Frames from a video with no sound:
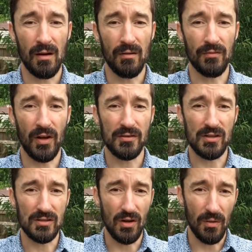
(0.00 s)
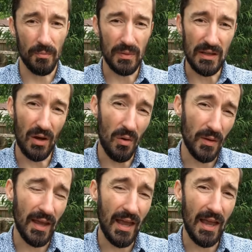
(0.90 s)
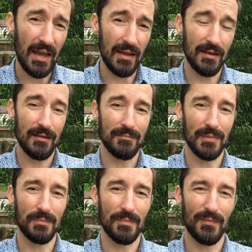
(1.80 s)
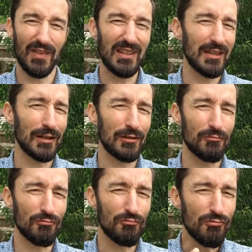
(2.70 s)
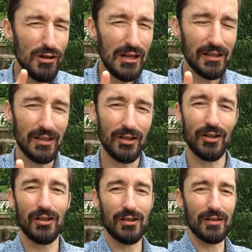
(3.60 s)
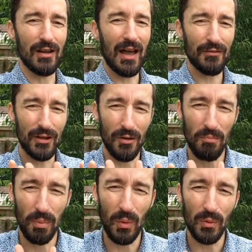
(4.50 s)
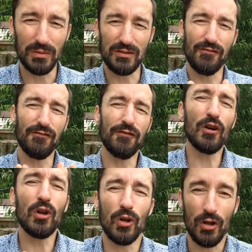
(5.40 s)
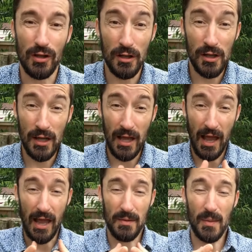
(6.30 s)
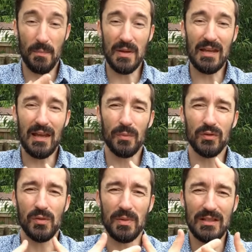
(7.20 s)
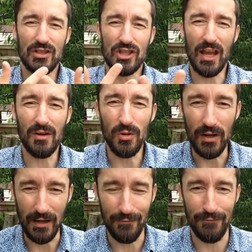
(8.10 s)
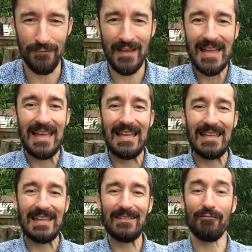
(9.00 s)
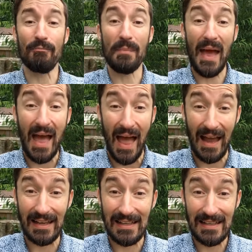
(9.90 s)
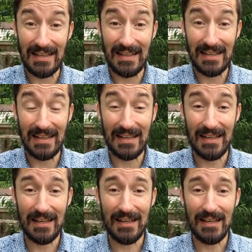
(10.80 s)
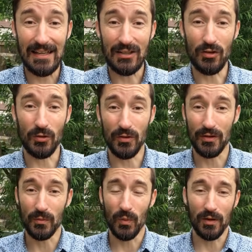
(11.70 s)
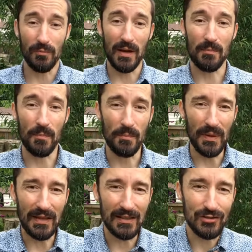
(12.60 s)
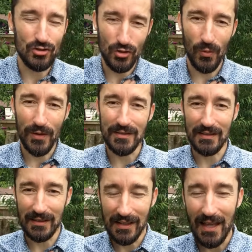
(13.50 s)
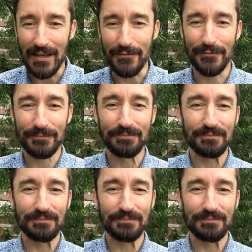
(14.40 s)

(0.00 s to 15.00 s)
of not just being okay, but feeling really good, having our bowls full, and then being able to be generative and give back. You know, one of my biggest joys in life